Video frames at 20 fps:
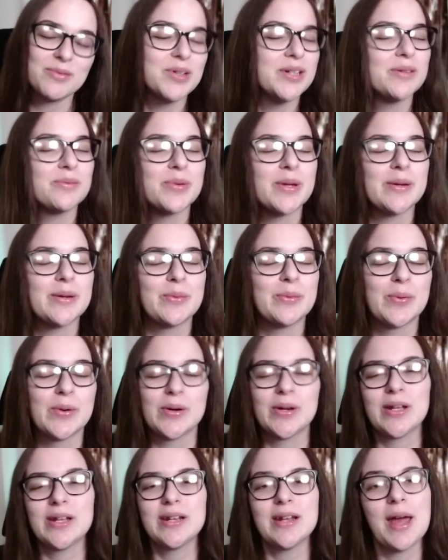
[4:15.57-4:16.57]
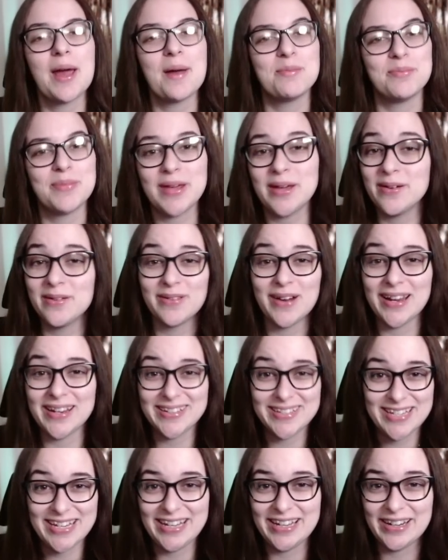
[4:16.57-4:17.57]
gonna put Warden at B
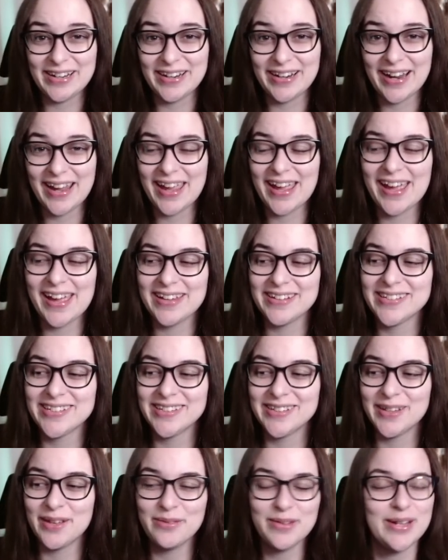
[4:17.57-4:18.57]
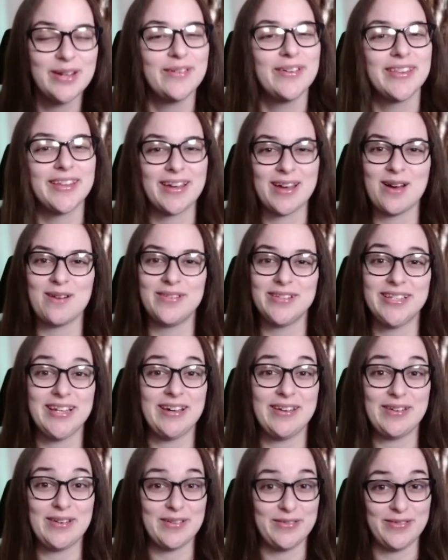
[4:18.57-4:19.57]
rank tier, and let me know in the comments how
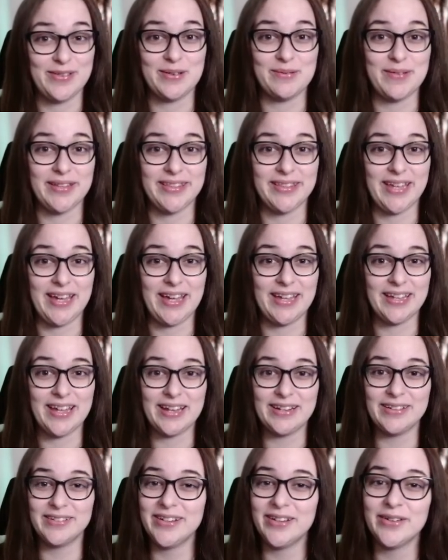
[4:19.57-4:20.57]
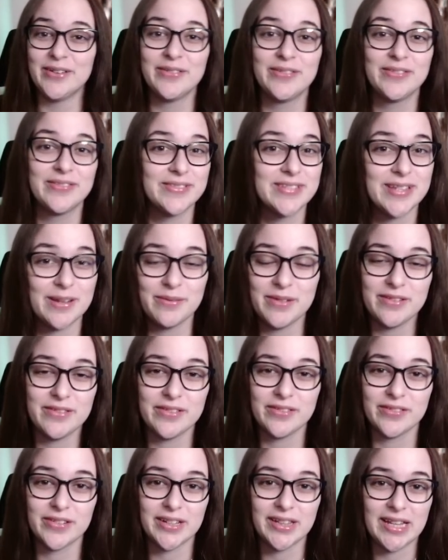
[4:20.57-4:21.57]
y'all feel about that. I don't know if some of you
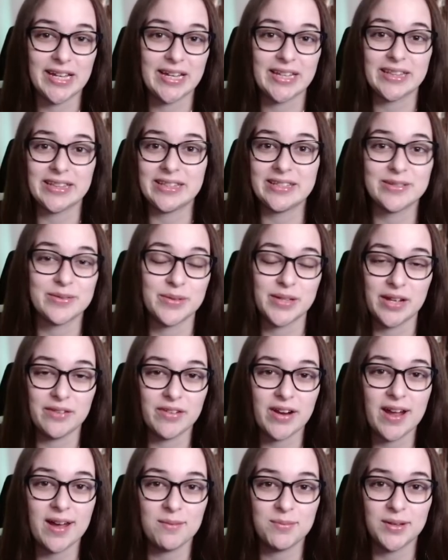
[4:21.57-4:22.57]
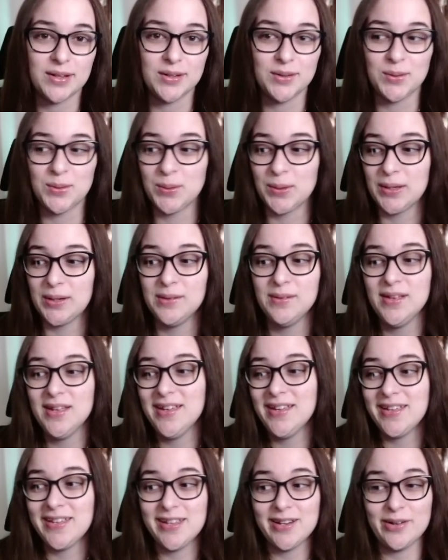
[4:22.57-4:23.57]
were like, this will never happen, or,
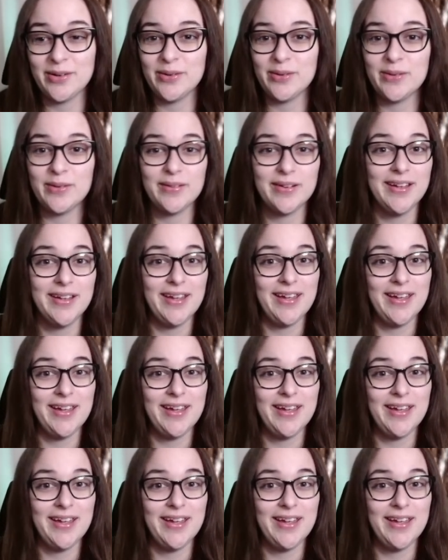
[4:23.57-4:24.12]
you know,